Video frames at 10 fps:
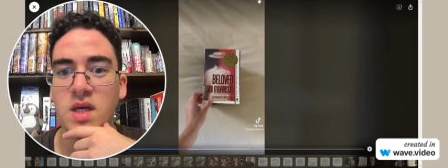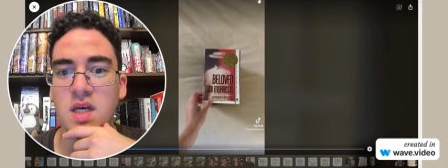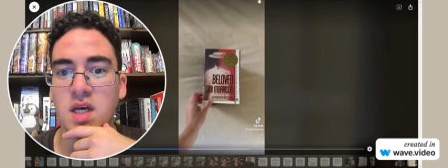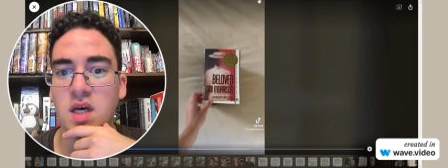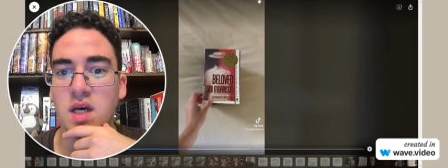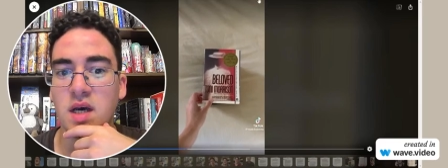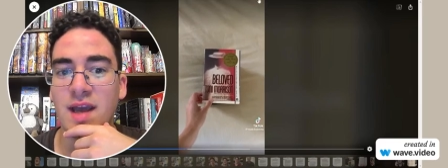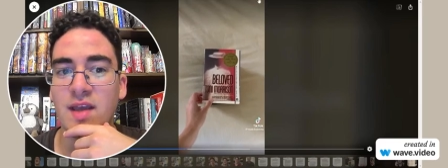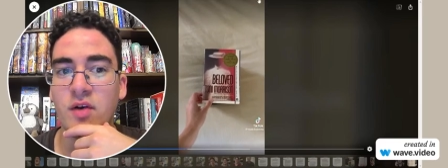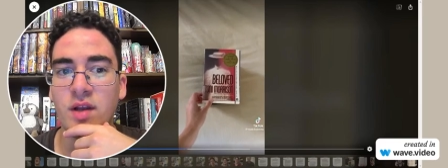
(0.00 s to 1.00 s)
Uh,
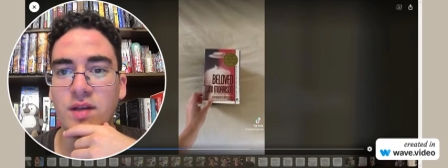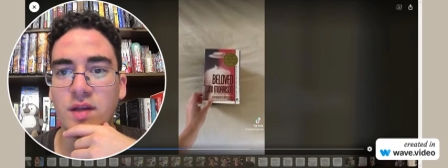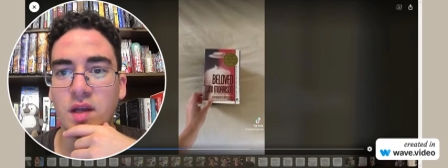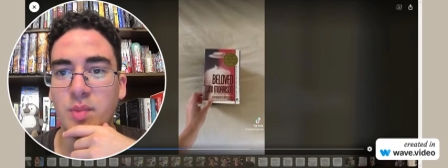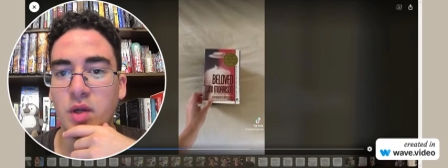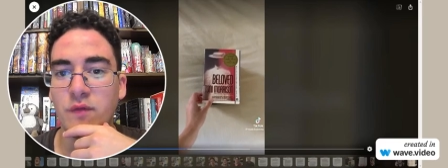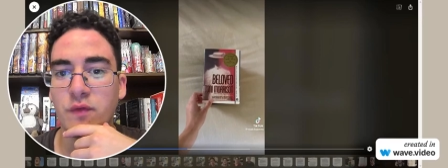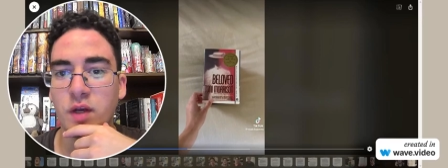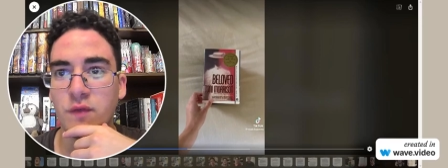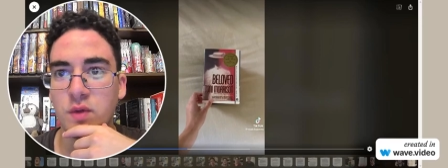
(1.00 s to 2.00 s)
I read a couple of
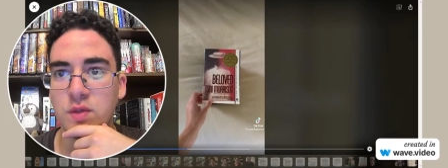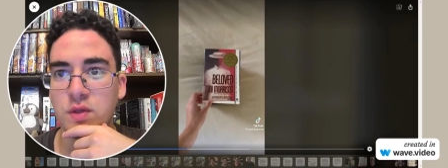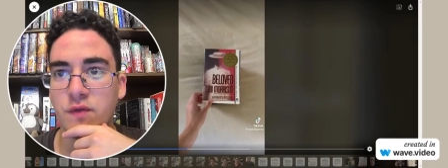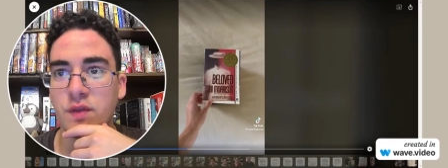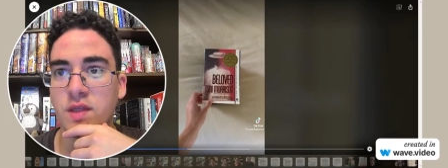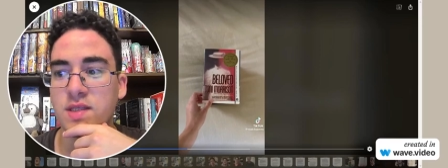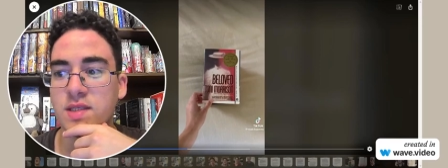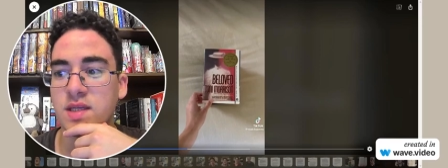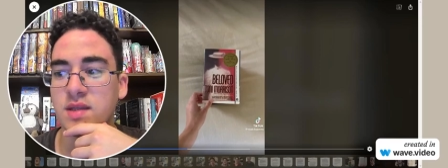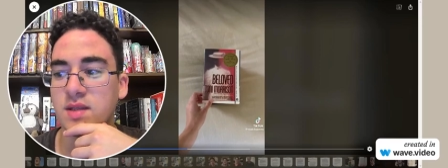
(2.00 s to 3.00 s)
reviews of
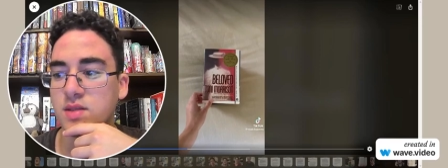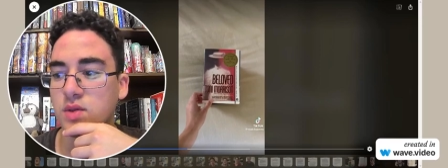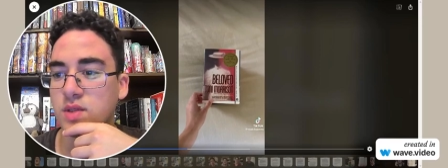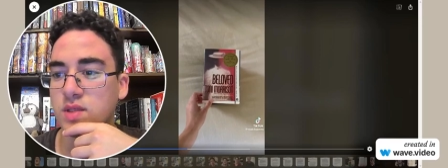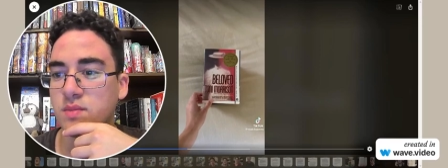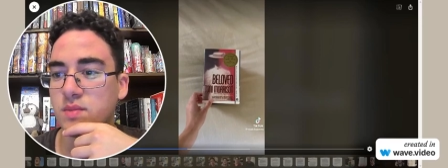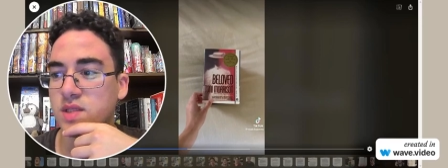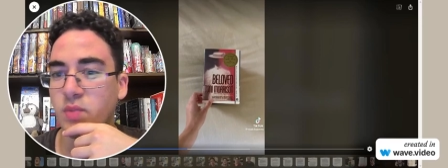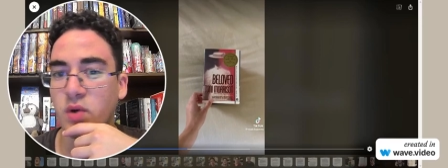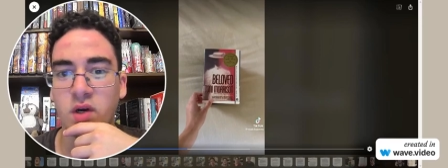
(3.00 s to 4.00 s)
this and saw some
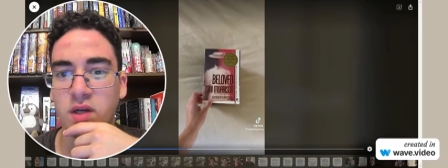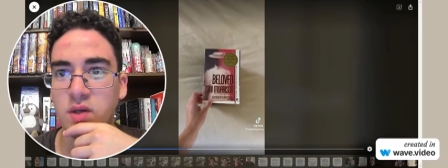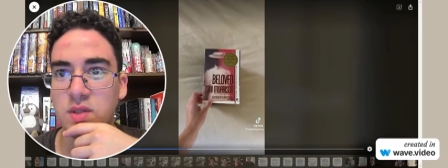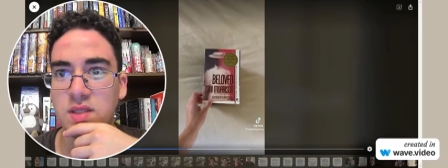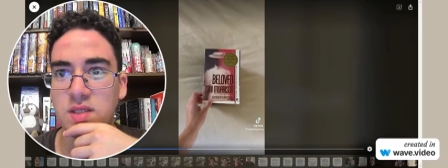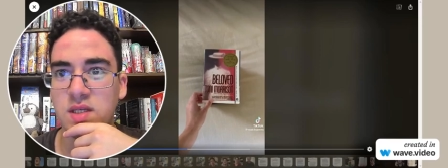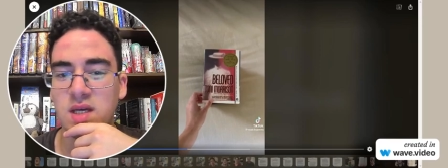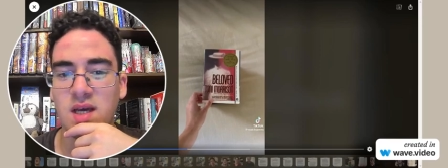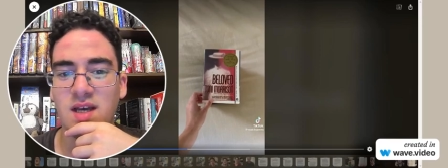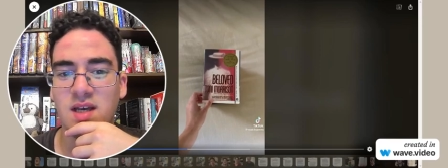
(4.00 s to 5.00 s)
spark notes.
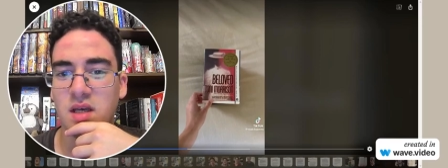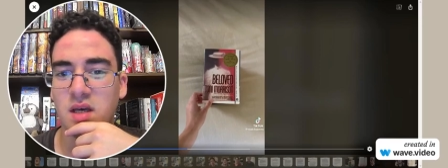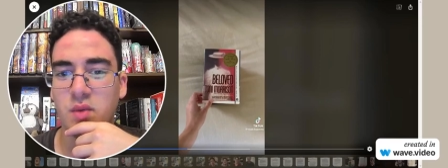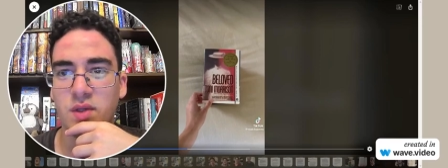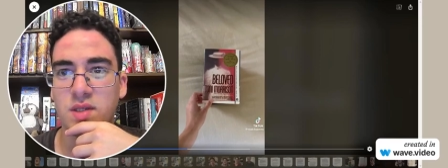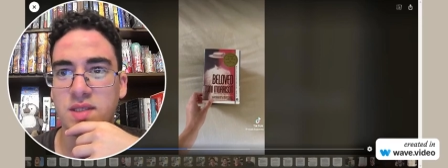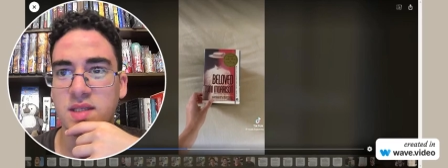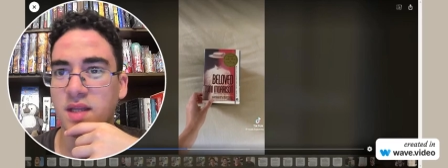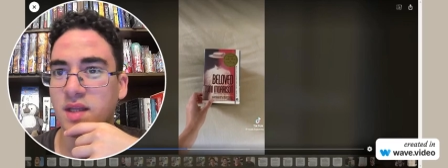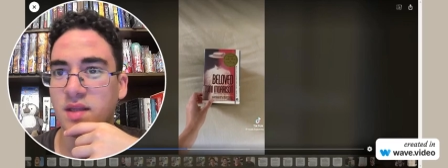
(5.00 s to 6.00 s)
I uh, wouldn't
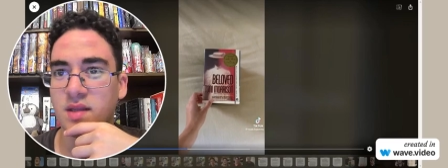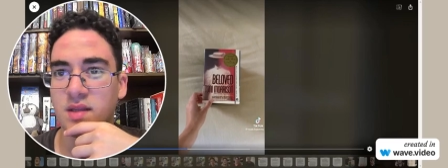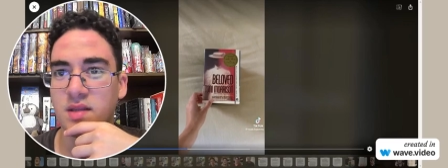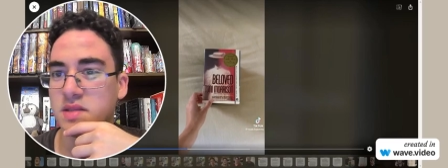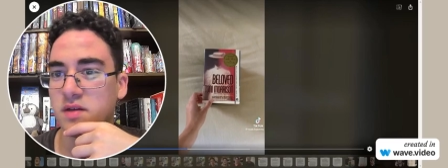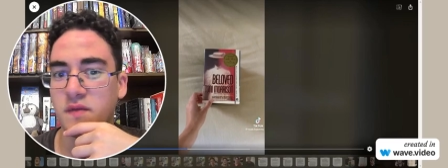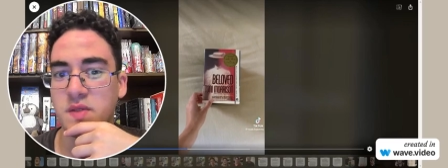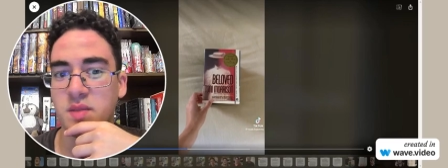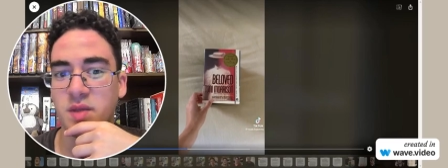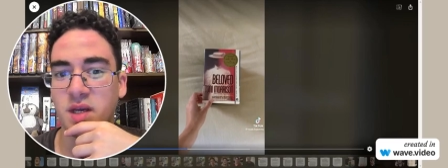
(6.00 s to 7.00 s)
say that it
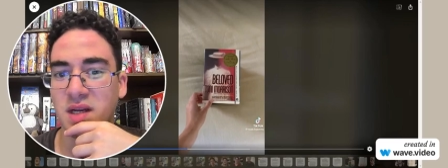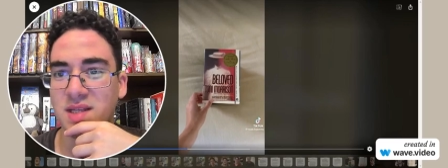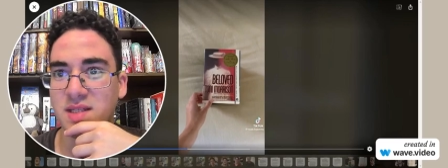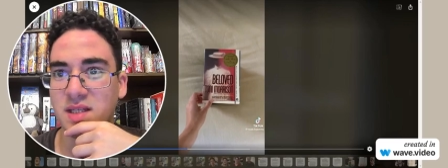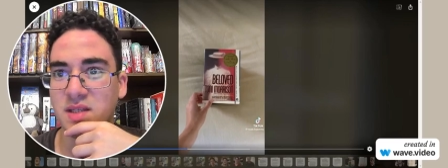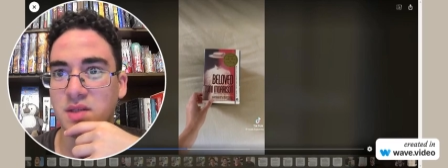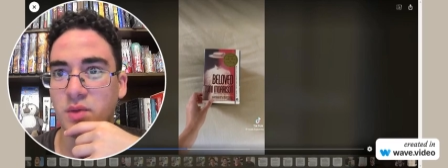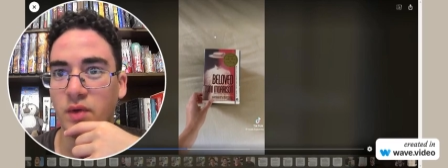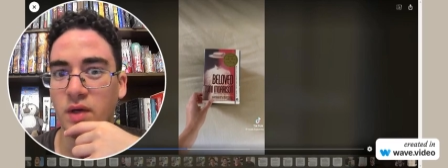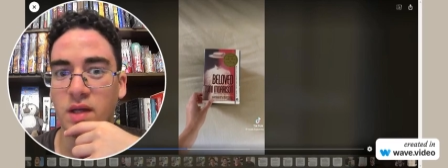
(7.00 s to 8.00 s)
deserves to be a classic. I
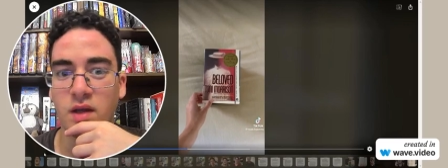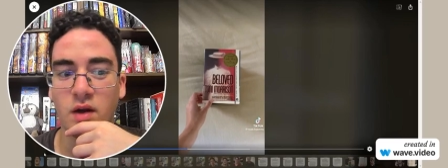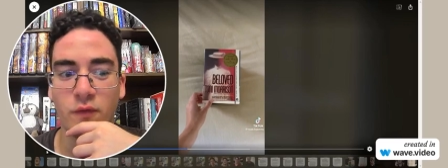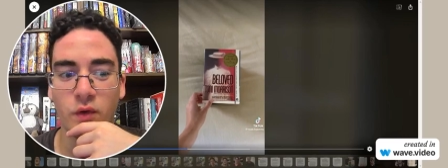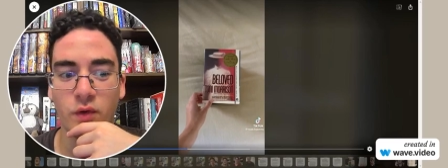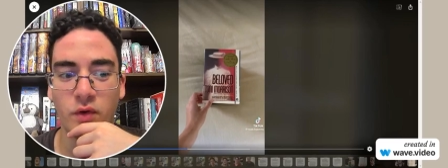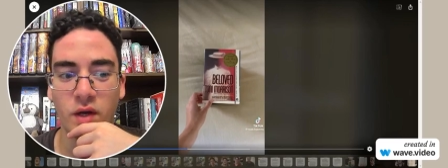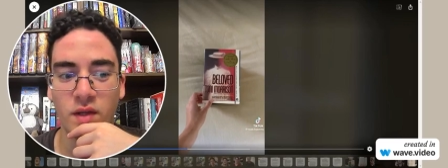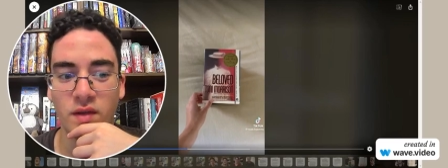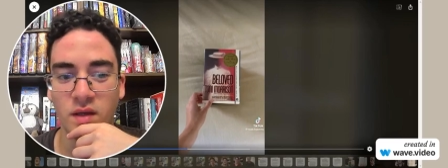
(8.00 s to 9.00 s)
don't really care for the
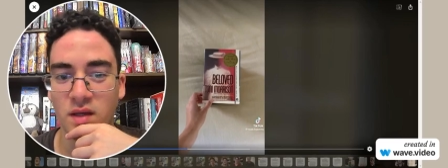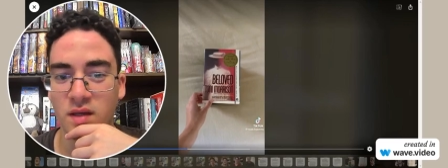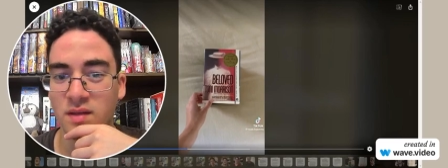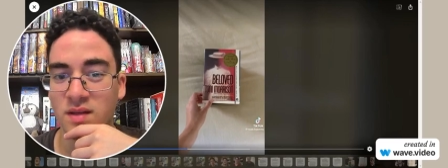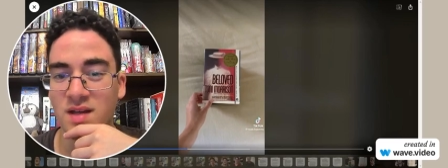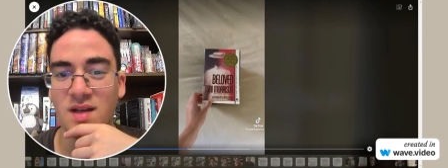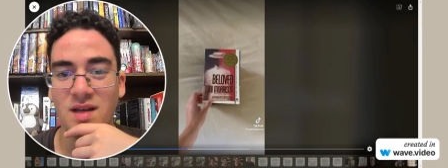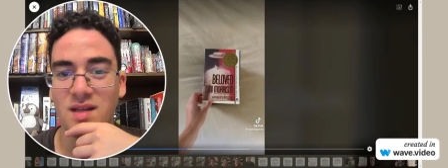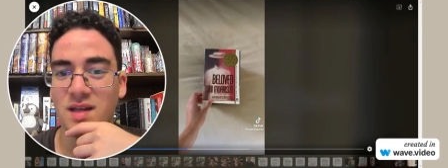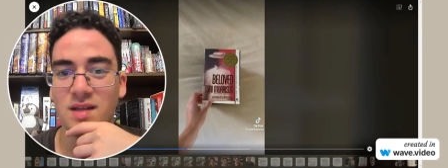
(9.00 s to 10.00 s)
writing, and
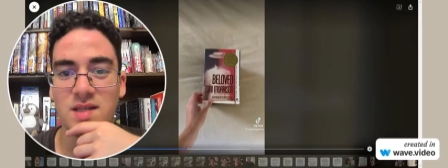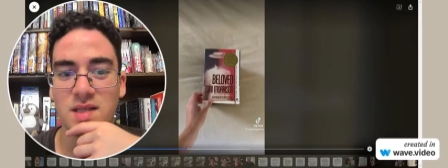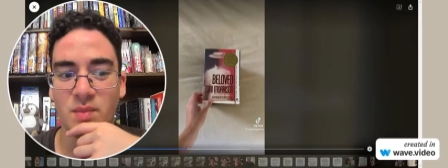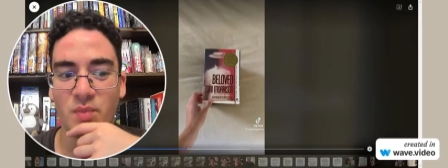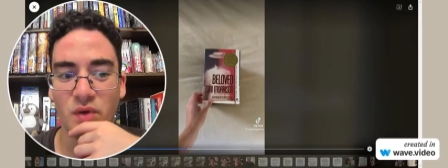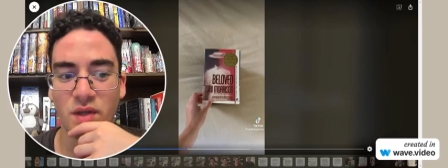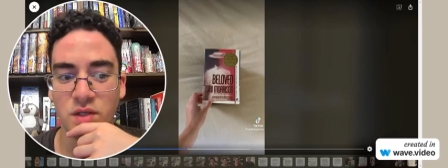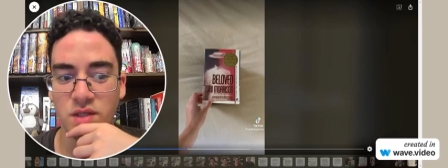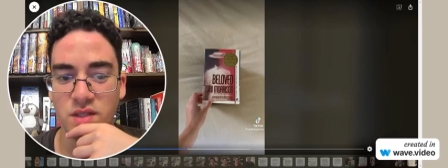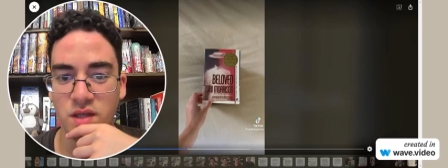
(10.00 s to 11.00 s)
yeah, this is the
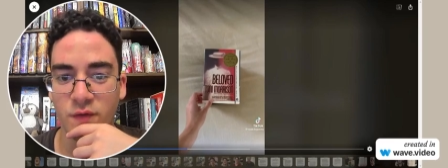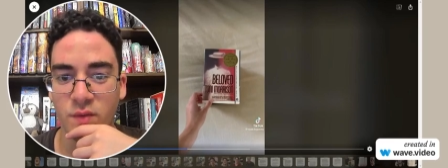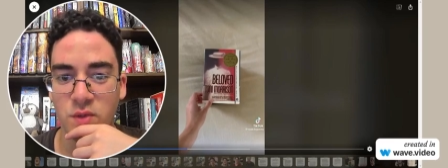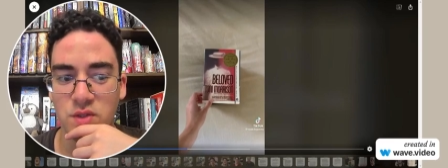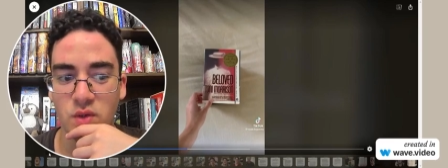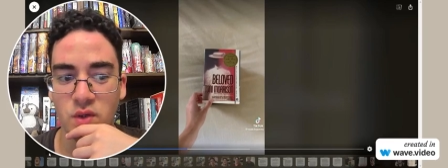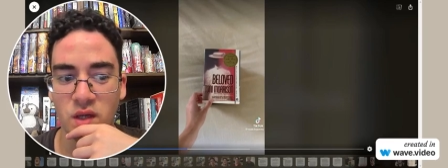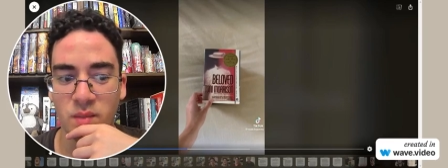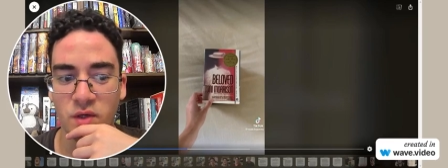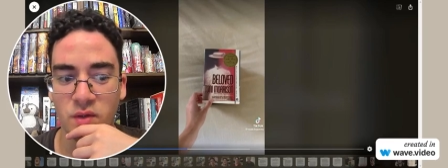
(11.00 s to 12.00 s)
pretentious stuff I was
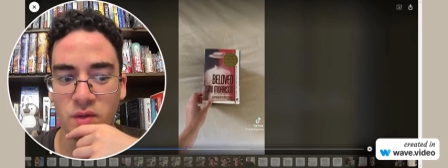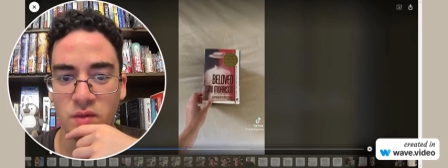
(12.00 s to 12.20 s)
talking about.